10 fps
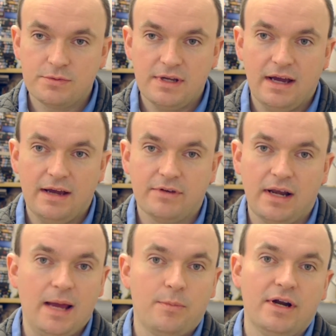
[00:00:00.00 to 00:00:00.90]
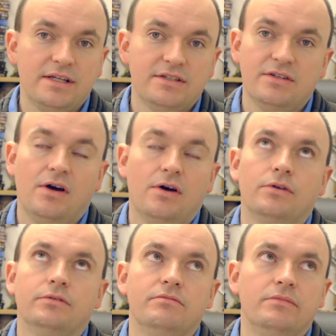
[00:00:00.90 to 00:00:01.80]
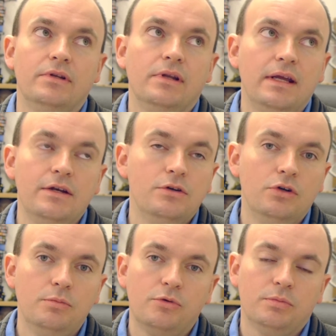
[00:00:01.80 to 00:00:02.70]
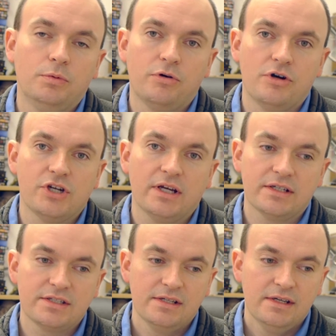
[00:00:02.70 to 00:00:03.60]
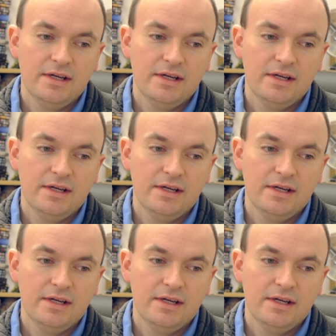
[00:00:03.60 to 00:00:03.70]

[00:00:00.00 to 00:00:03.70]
We have collaborated on innumerable projects,